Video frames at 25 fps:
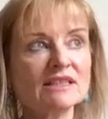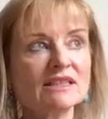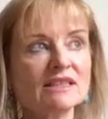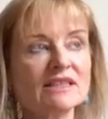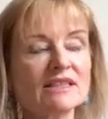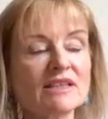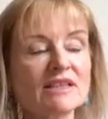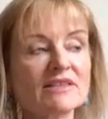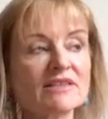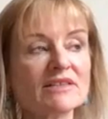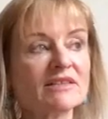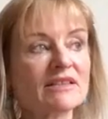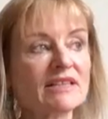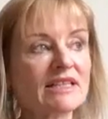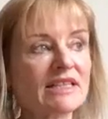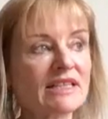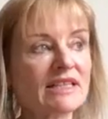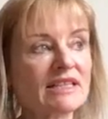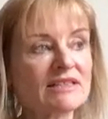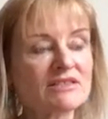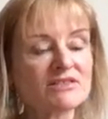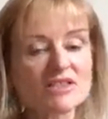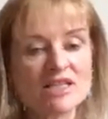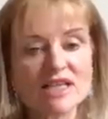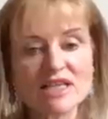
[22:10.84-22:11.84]
the other thing
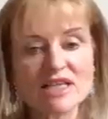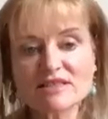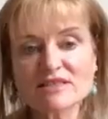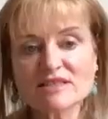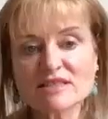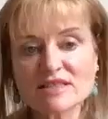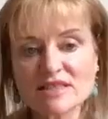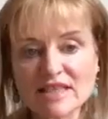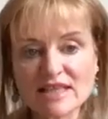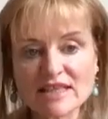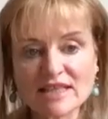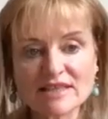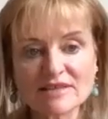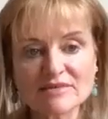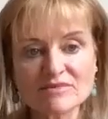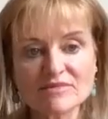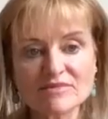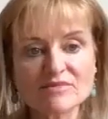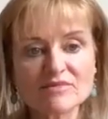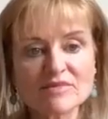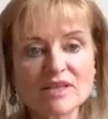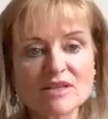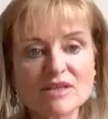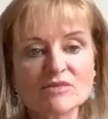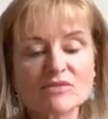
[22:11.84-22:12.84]
is, yesterday
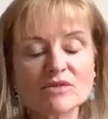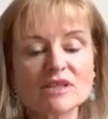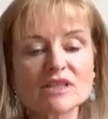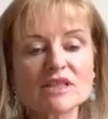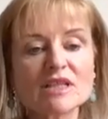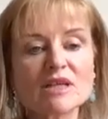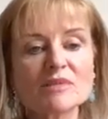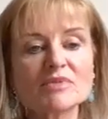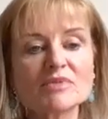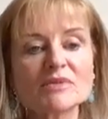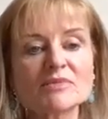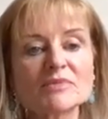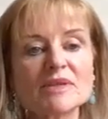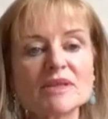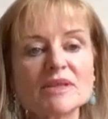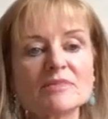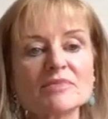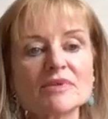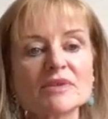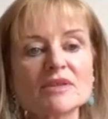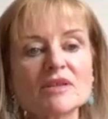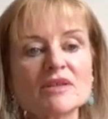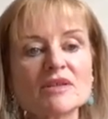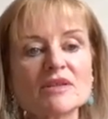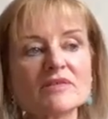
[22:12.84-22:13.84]
there were a couple of
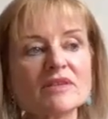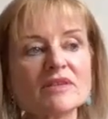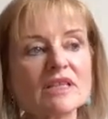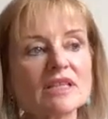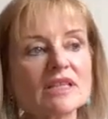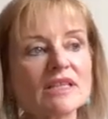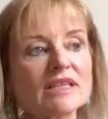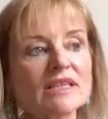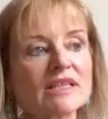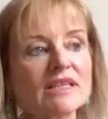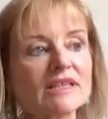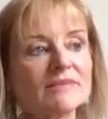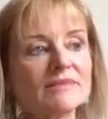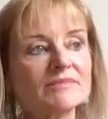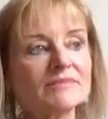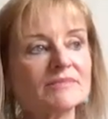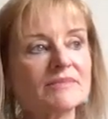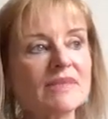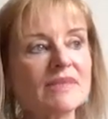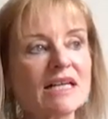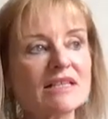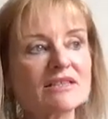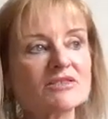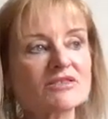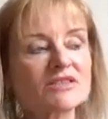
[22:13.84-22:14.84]
people on the
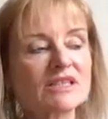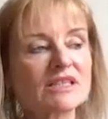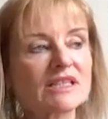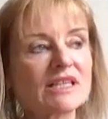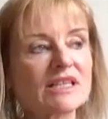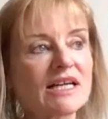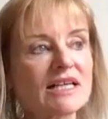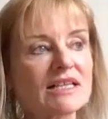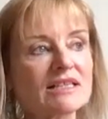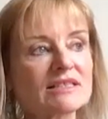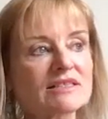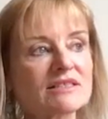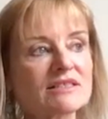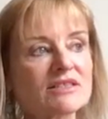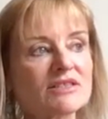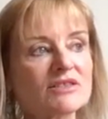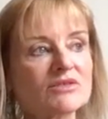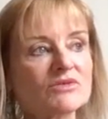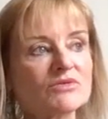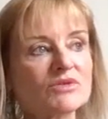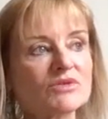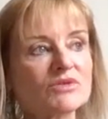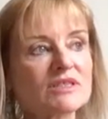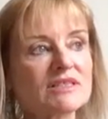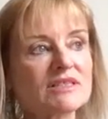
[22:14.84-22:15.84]
masterclass
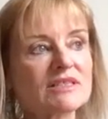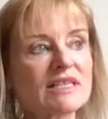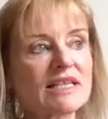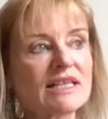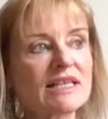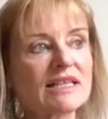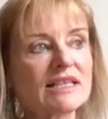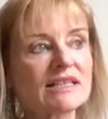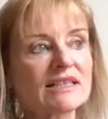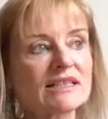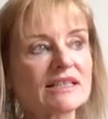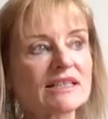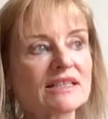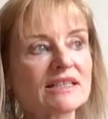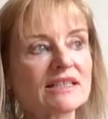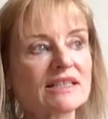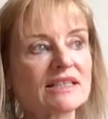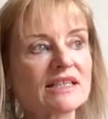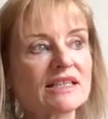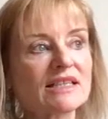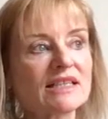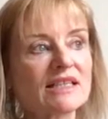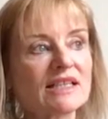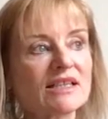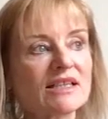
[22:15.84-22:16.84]
who were saying
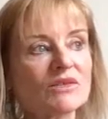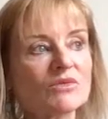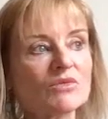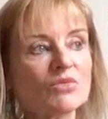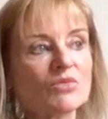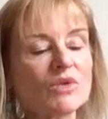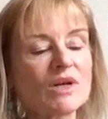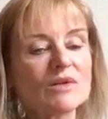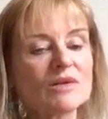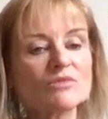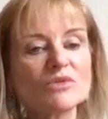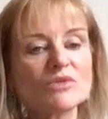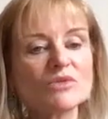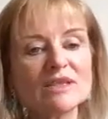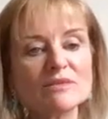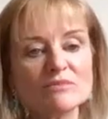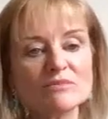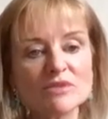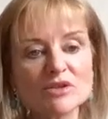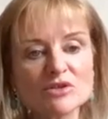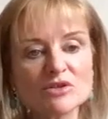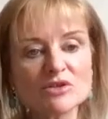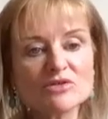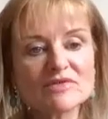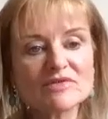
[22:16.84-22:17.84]
when we'd
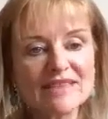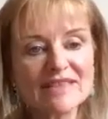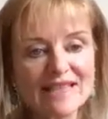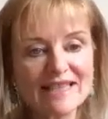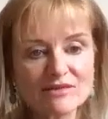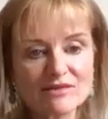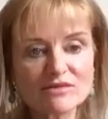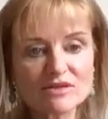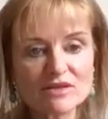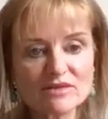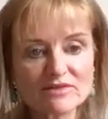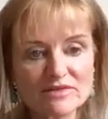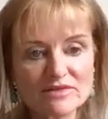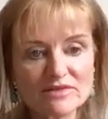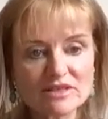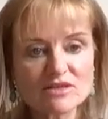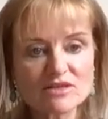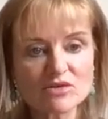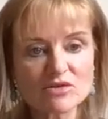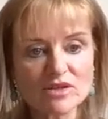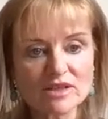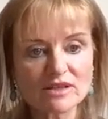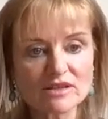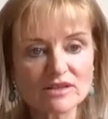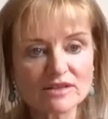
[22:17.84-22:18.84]
moved out of
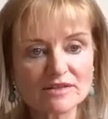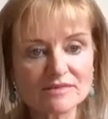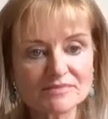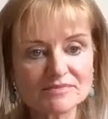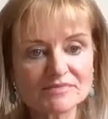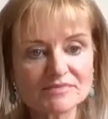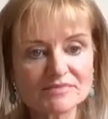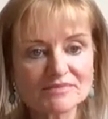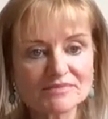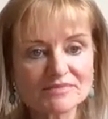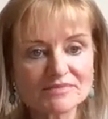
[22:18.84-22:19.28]
soil,